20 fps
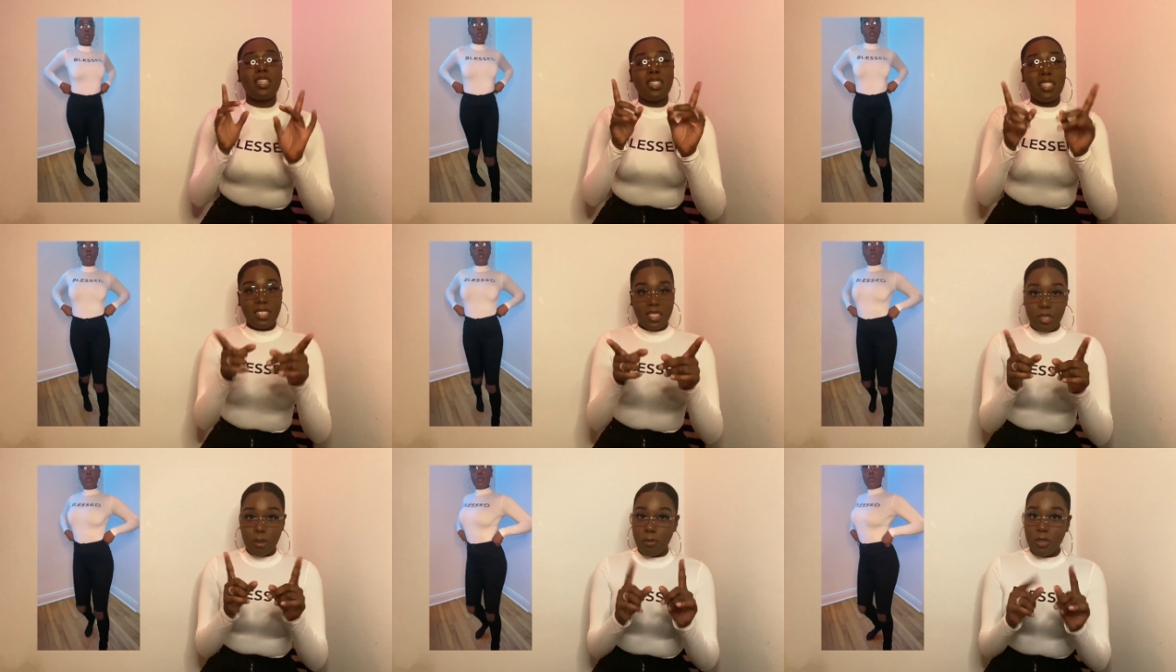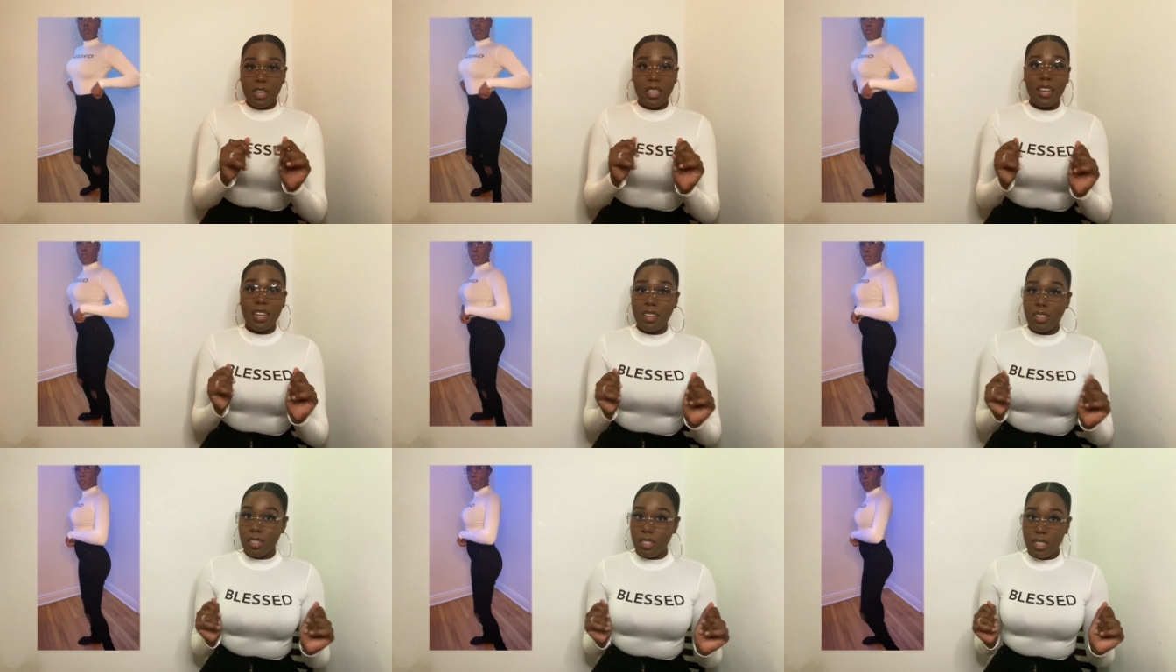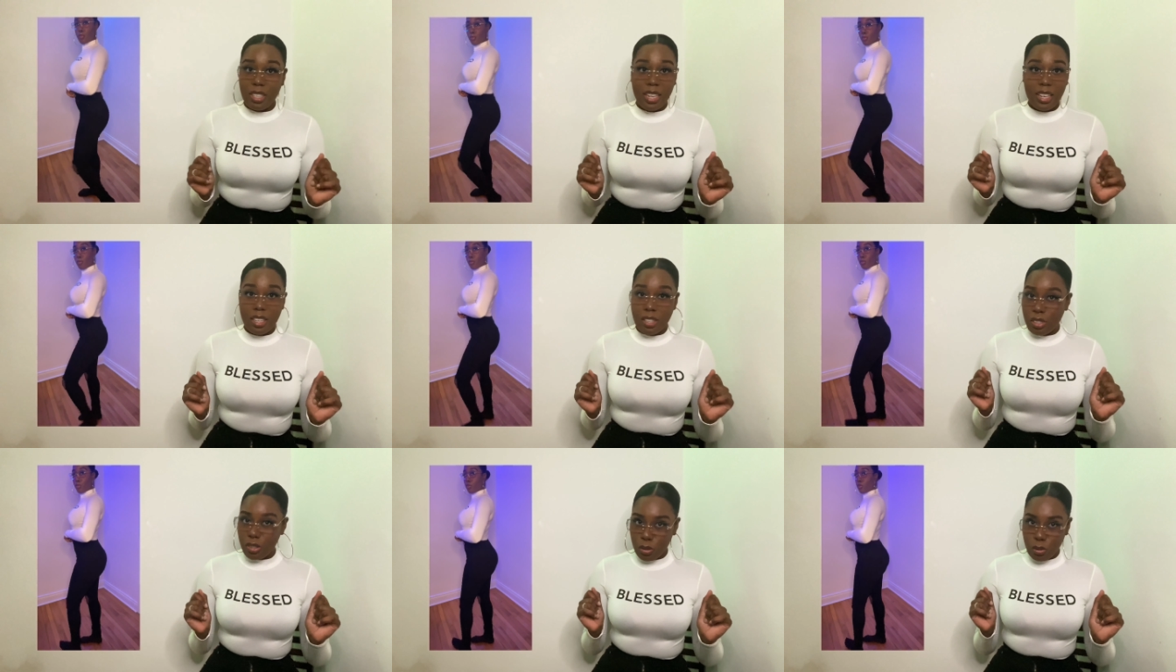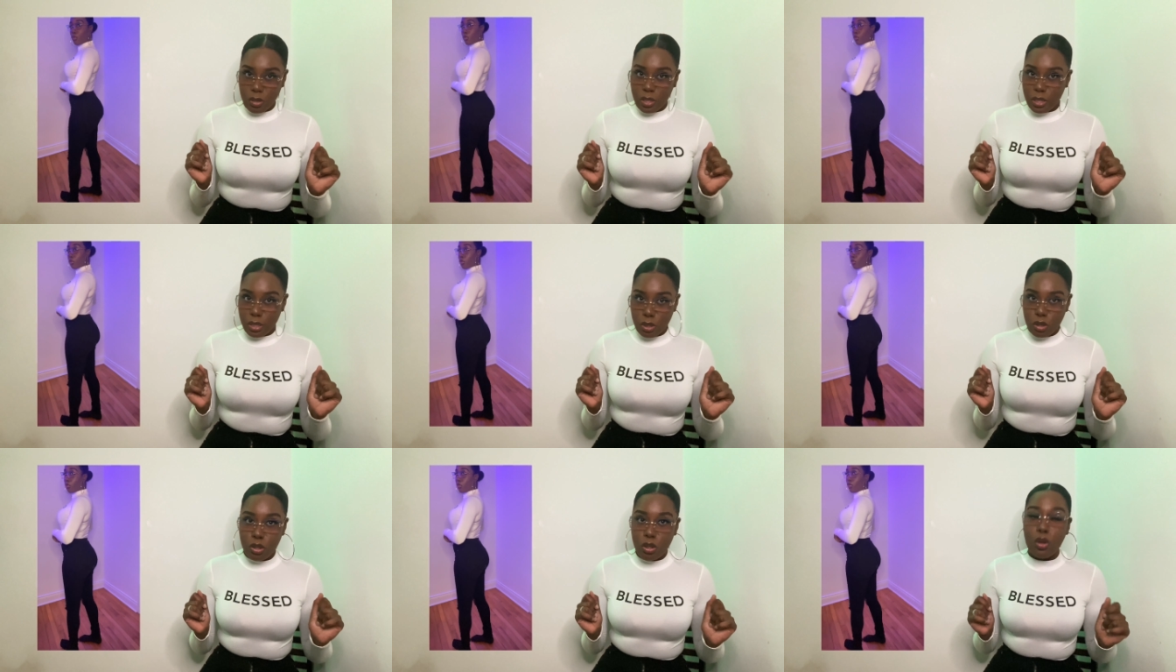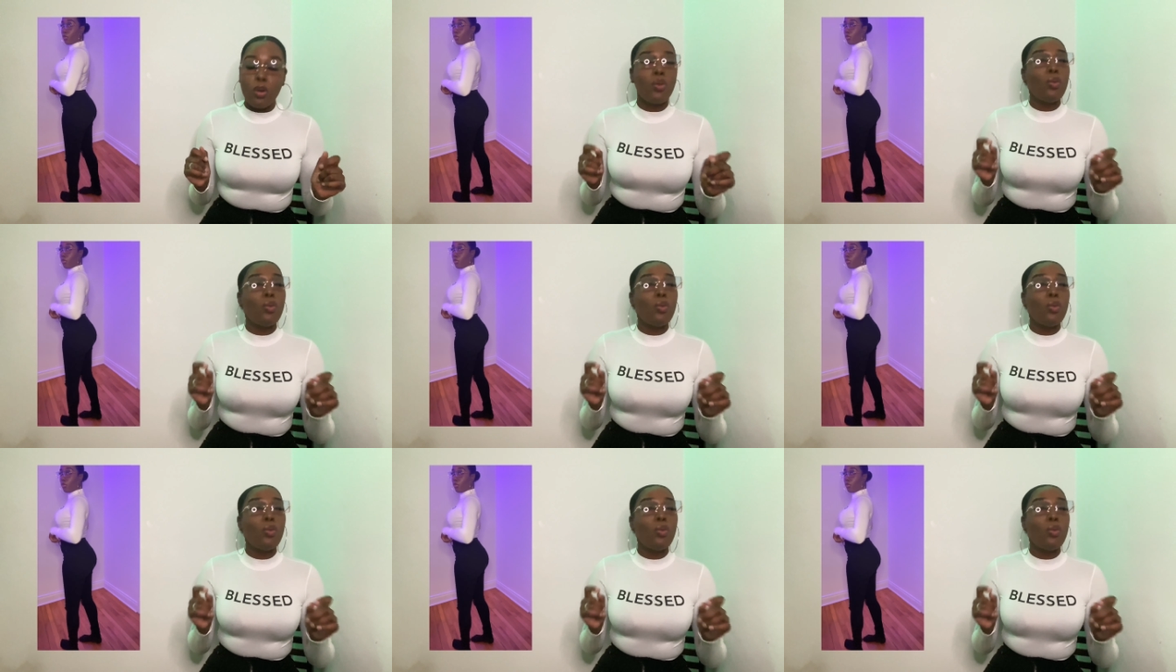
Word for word: Something I, that you need to know,